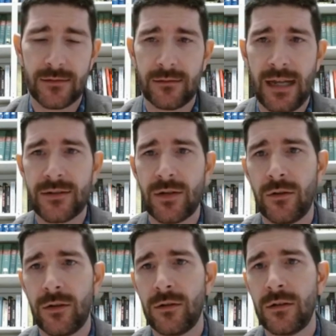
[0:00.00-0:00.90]
Nat
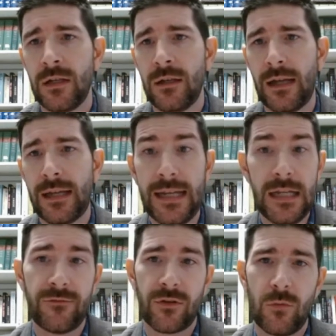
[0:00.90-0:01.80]
Turner
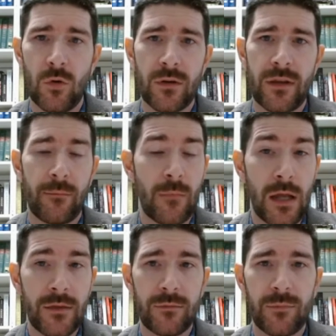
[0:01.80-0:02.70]
hid for more than a
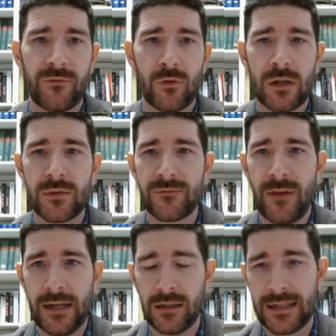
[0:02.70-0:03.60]
month before he was
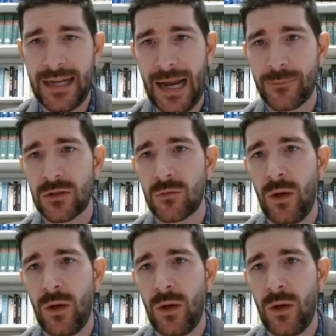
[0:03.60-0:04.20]
finally captured.